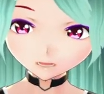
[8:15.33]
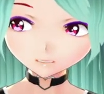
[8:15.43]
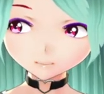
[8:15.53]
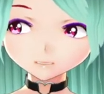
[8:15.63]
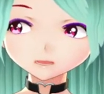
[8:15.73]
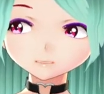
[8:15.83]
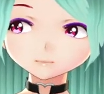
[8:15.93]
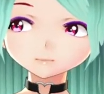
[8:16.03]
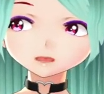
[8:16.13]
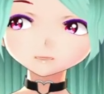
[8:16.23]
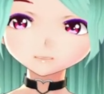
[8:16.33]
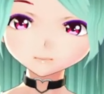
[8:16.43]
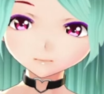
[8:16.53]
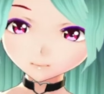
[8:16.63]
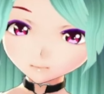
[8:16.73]
Creation movie was
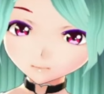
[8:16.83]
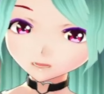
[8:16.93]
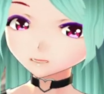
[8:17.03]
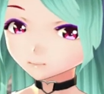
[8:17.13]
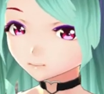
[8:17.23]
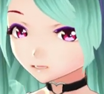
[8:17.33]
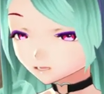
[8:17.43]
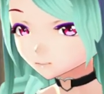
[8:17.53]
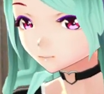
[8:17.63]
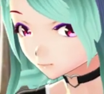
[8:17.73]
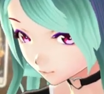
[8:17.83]
much more terrifying to me.